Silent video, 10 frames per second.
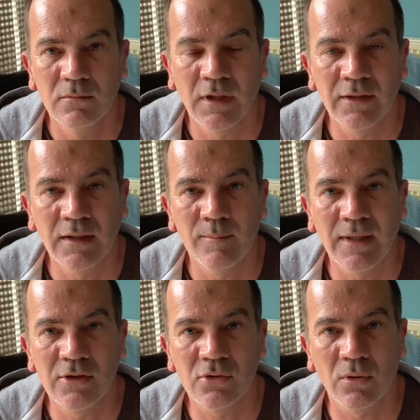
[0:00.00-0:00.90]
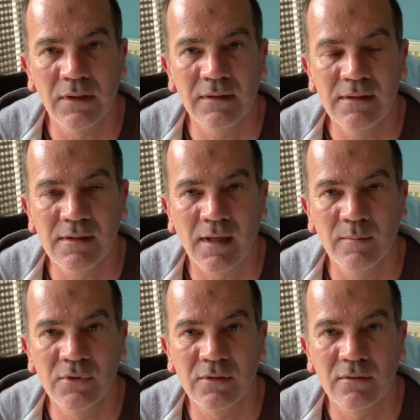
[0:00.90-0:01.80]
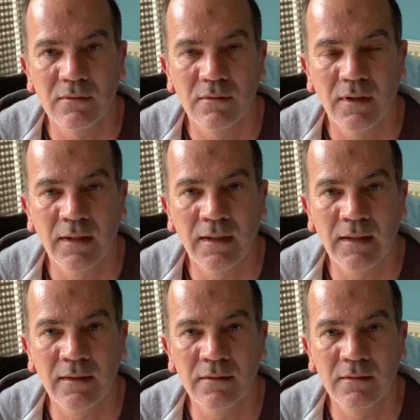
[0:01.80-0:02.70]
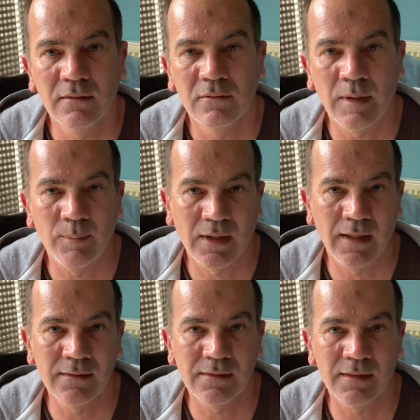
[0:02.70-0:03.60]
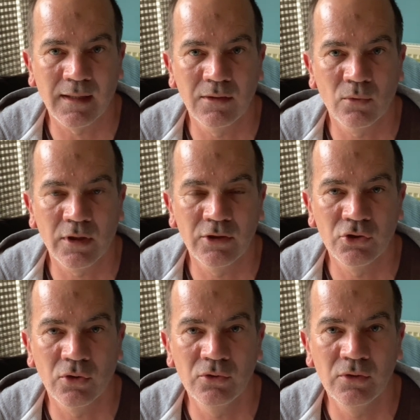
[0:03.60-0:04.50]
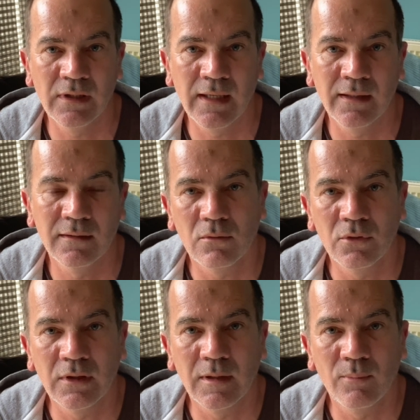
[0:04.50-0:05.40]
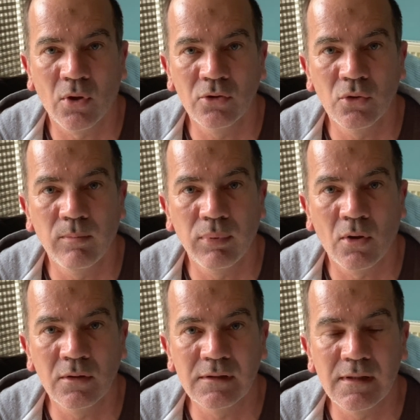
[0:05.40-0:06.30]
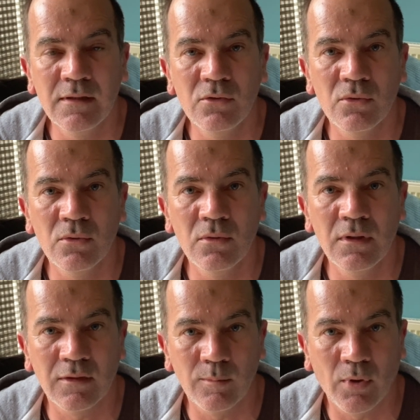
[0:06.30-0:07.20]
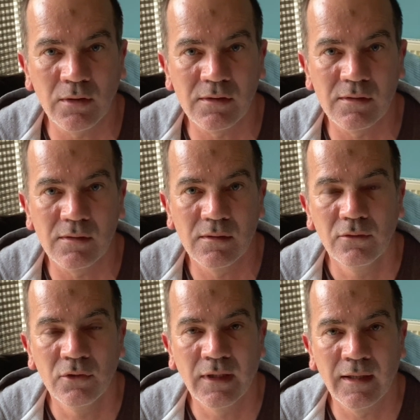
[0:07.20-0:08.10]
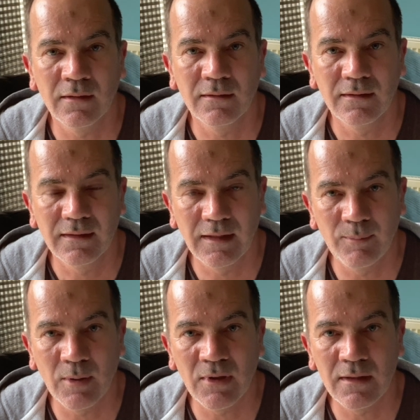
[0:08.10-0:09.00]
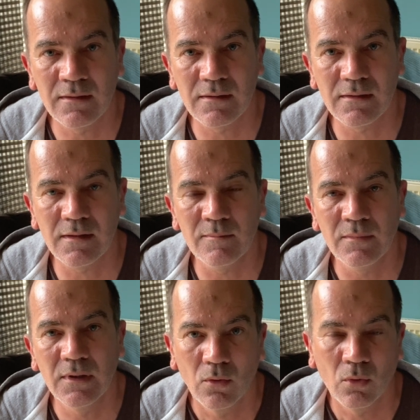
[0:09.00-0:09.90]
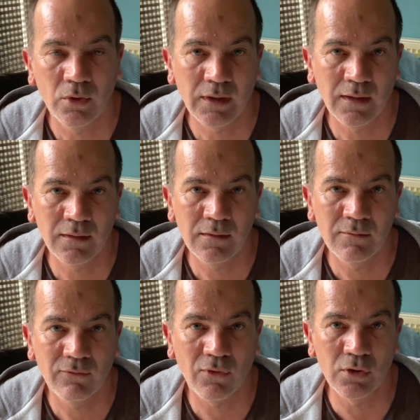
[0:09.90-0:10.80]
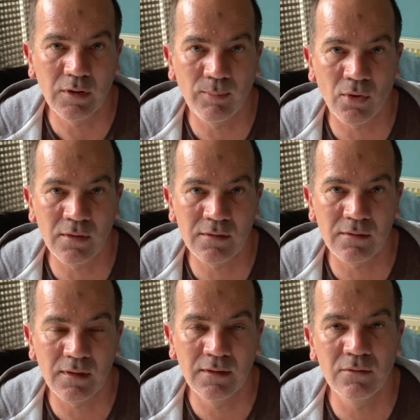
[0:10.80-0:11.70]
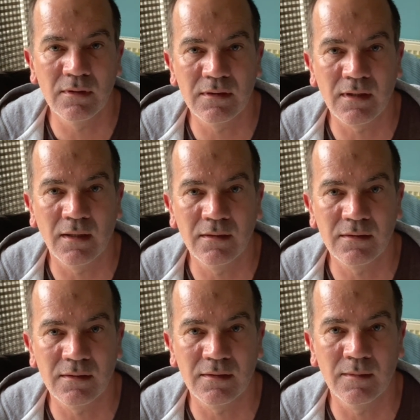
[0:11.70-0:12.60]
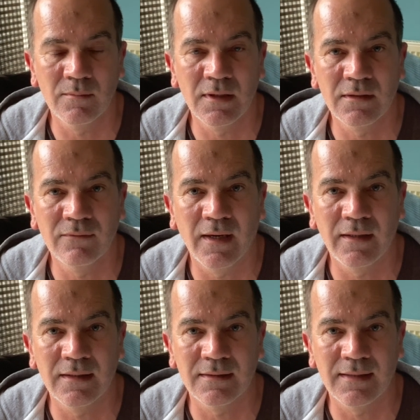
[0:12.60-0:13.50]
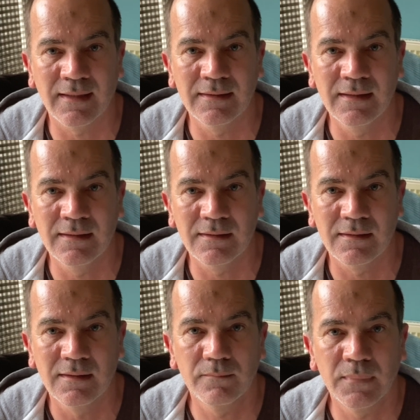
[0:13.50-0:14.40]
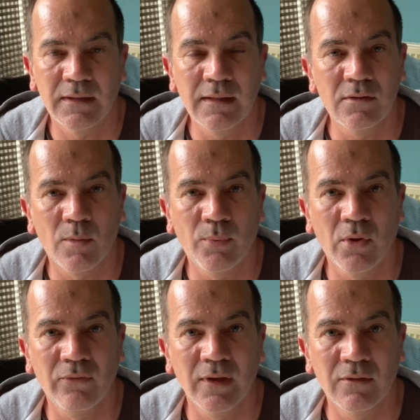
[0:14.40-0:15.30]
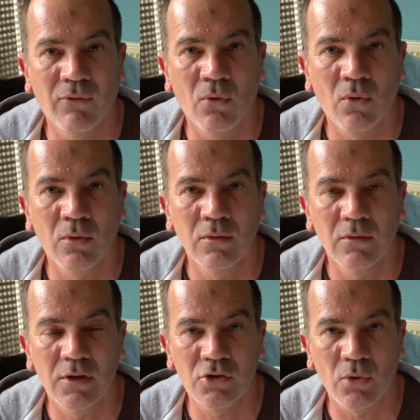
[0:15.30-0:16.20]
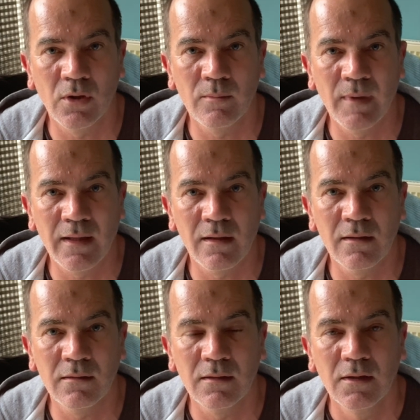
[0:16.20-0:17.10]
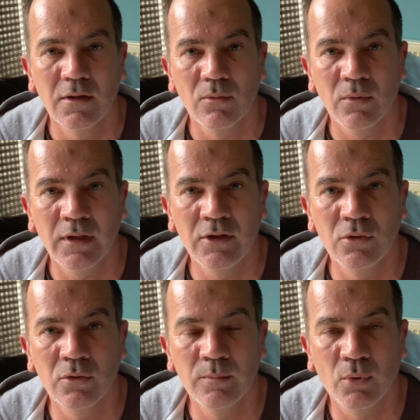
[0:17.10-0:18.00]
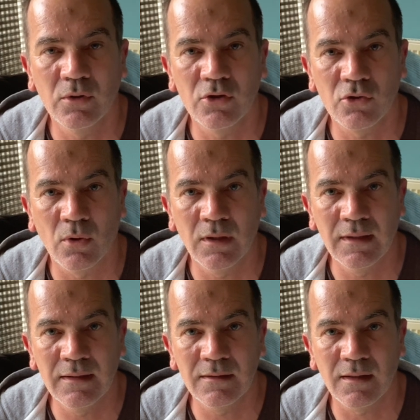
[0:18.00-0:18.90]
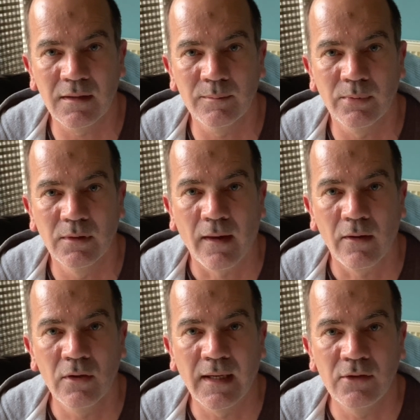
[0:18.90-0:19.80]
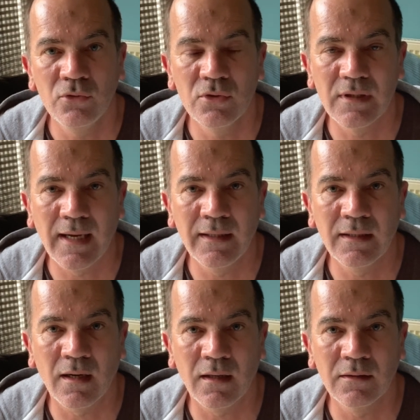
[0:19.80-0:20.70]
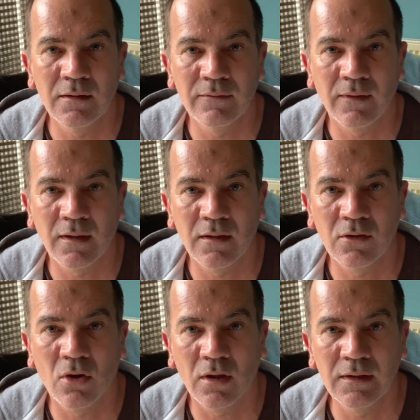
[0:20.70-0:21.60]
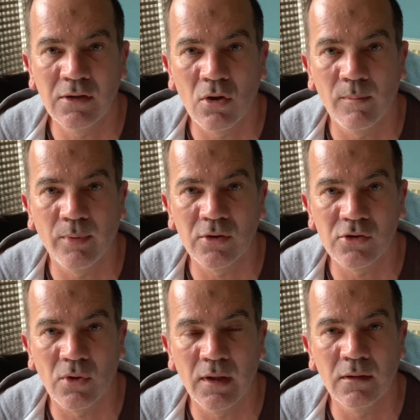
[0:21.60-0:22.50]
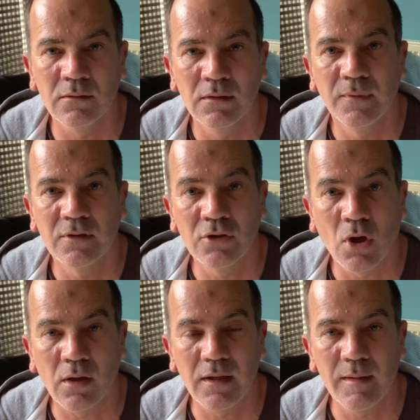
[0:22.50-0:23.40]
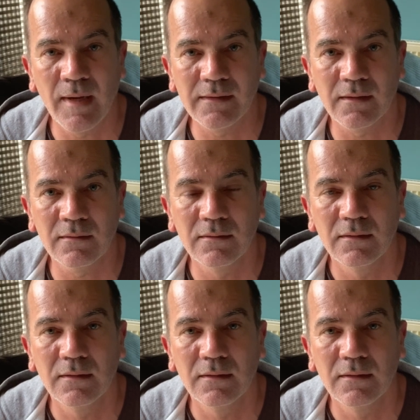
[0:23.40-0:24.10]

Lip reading: Now you can place soil in these tubs and replicate exactly what I showed you there, or you can plant your plants into little pots. You can keep them in this system, or you can float the plants into this kind of system. There's various techniques, but these are perfect for the soil method where you put the soil in the tub. You can use any kind of gardening compost soil, the darker the better.